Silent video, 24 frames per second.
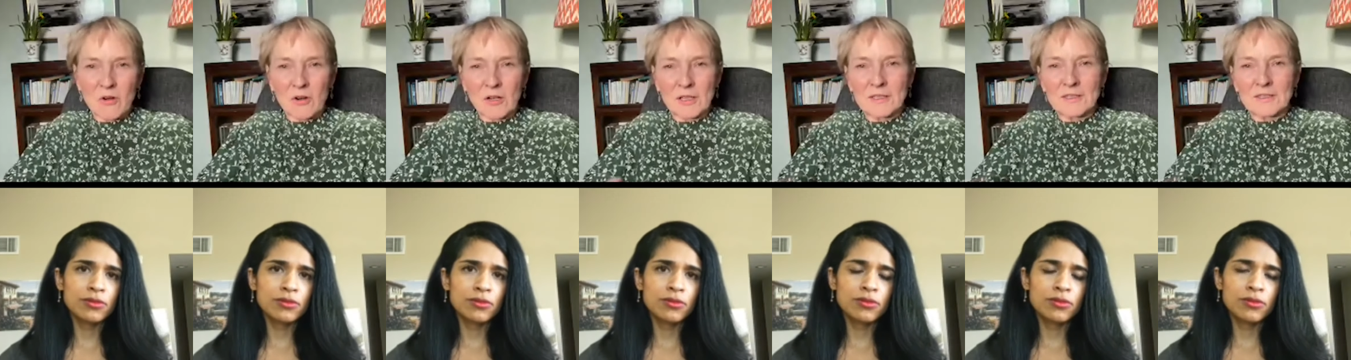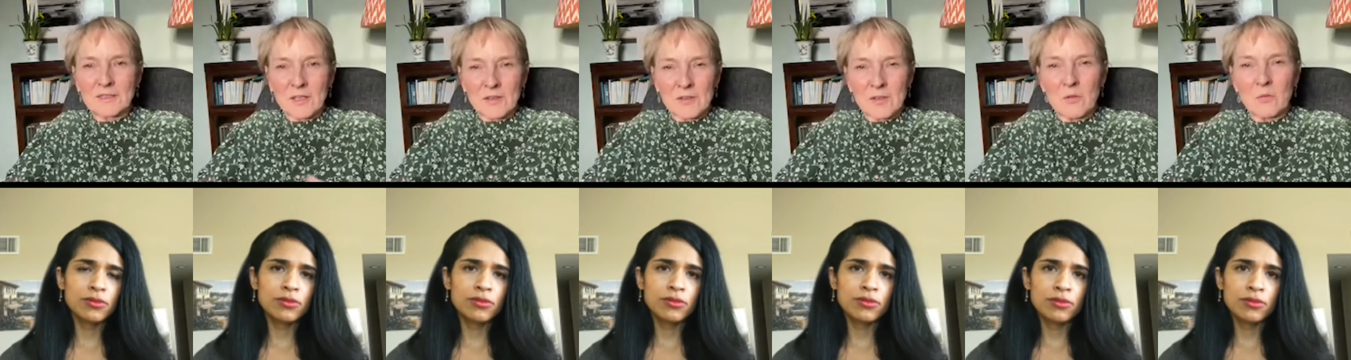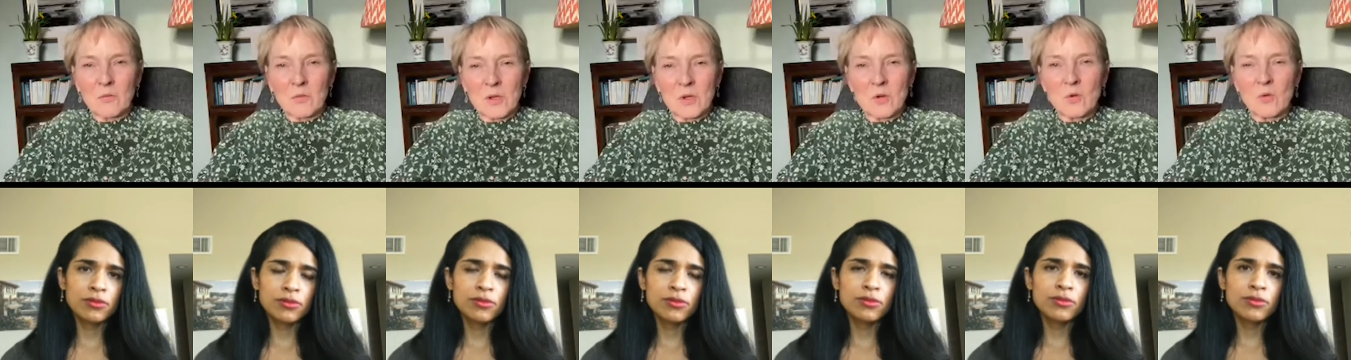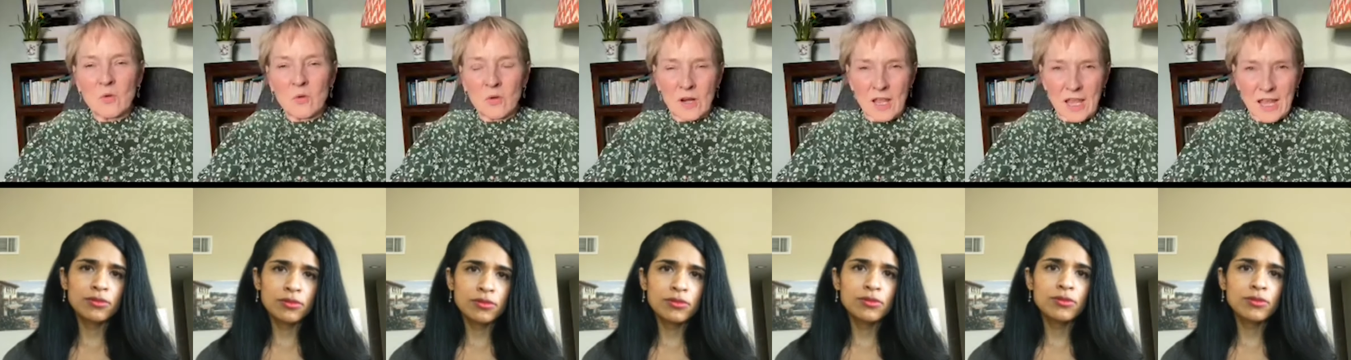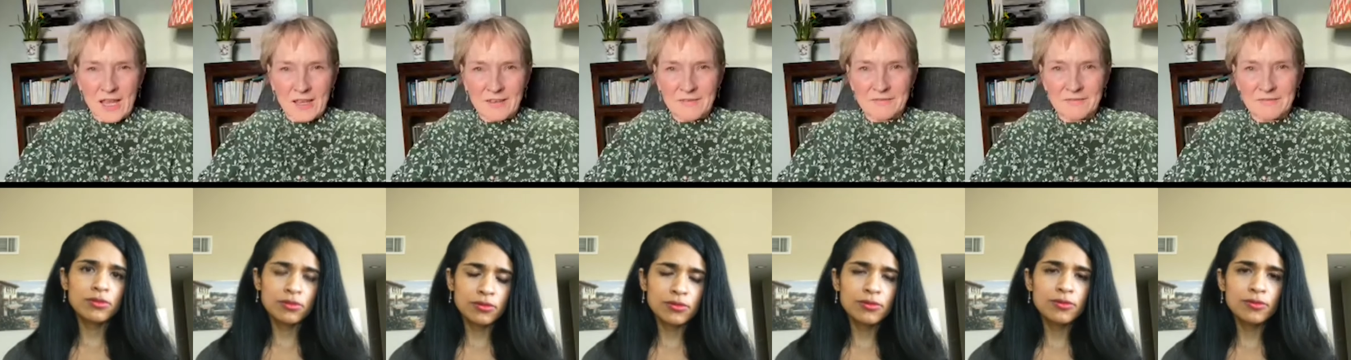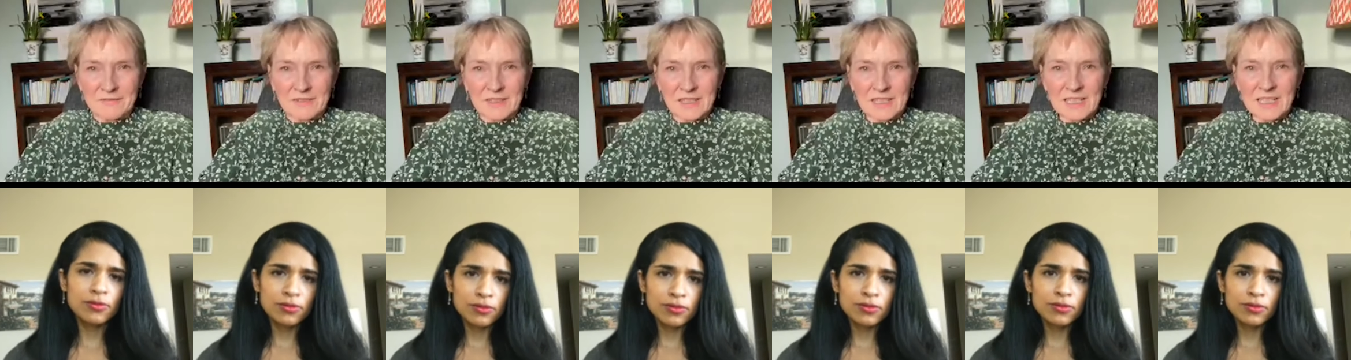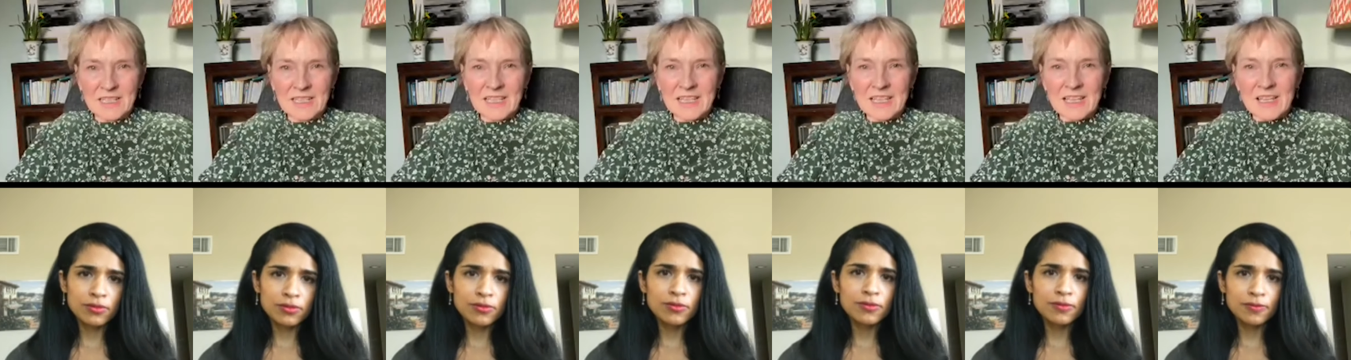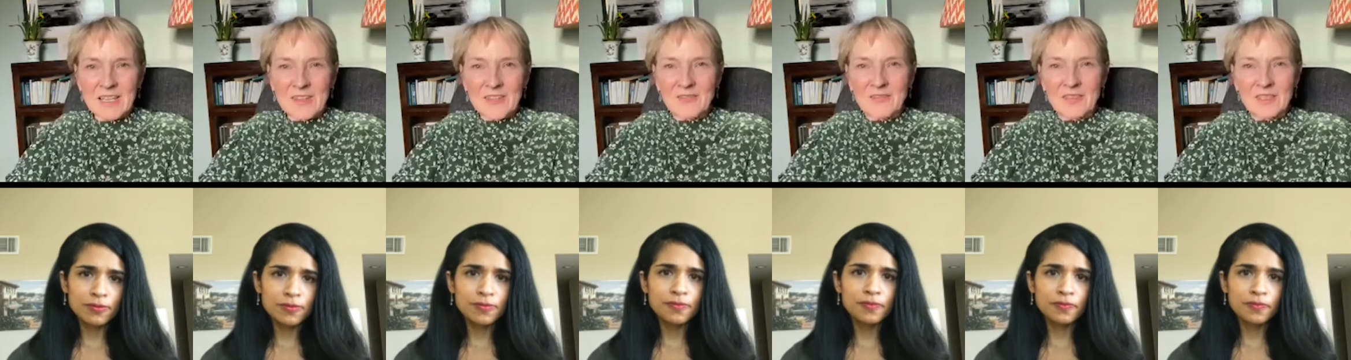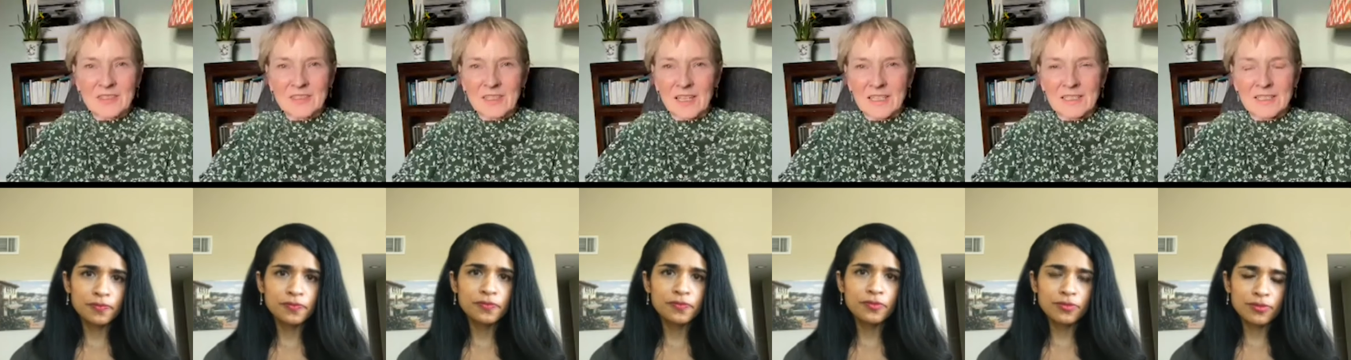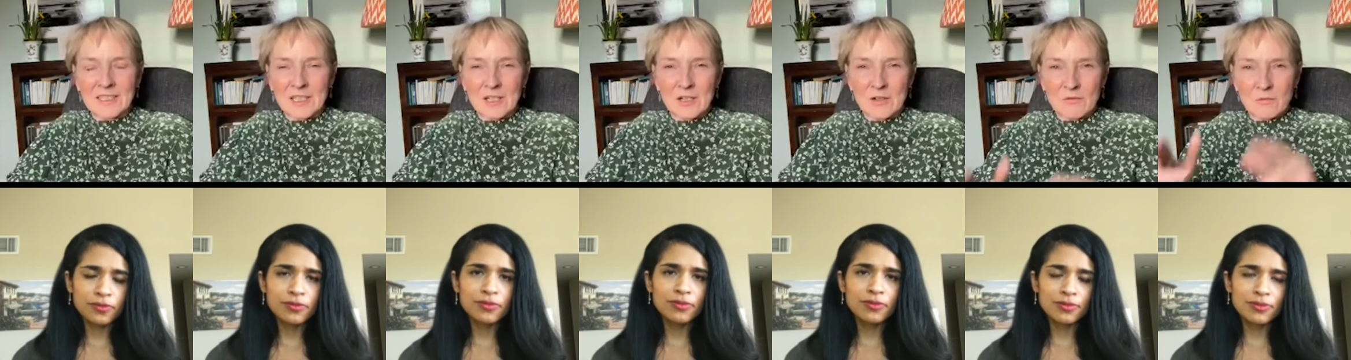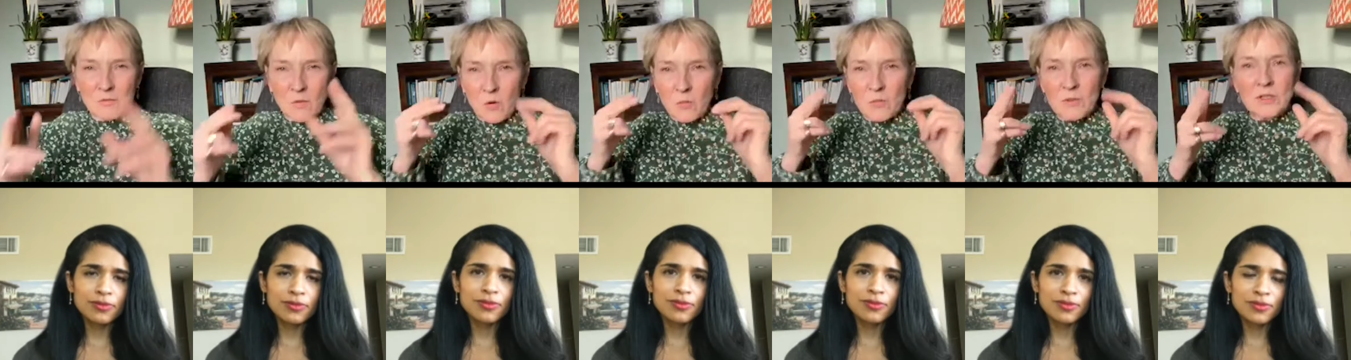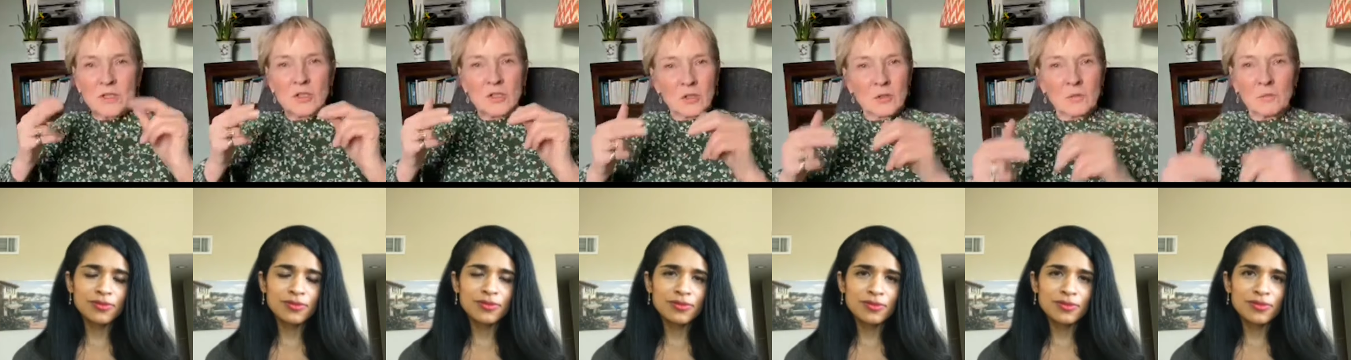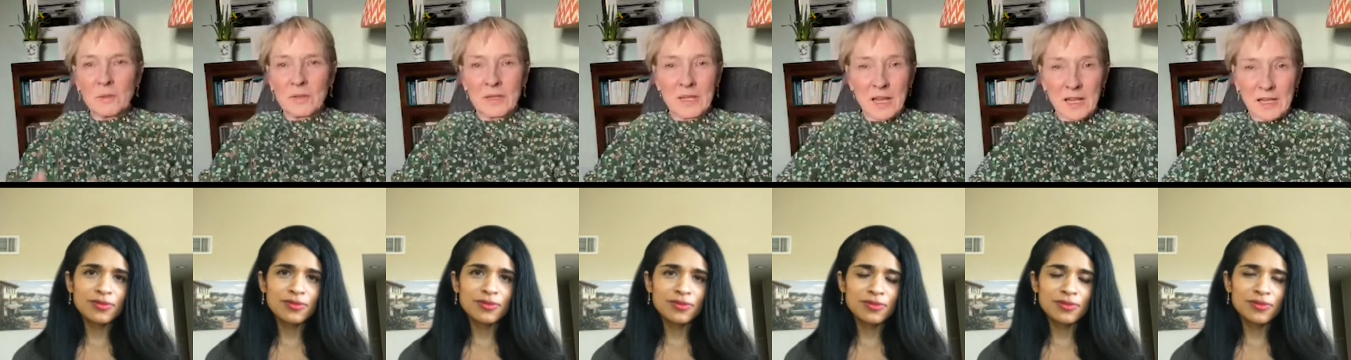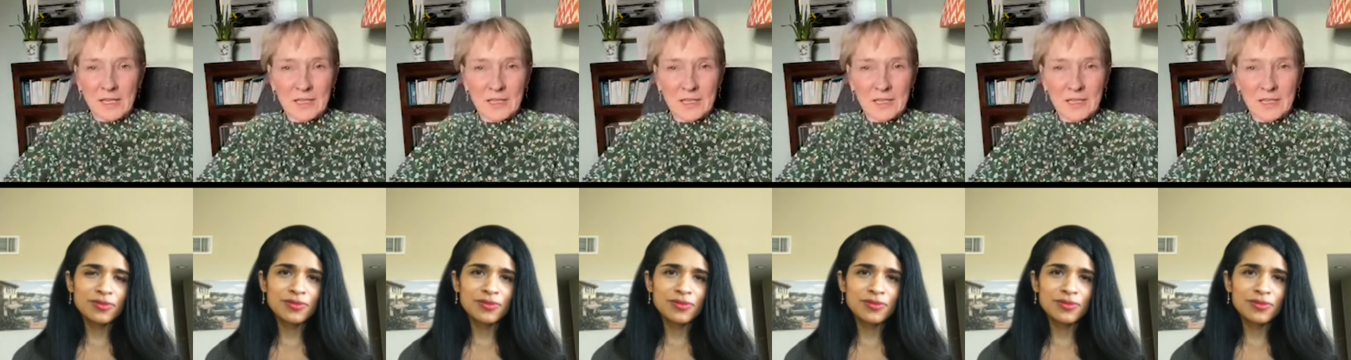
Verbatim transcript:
Speaker 1: And so that we all have this idea of what we should be like.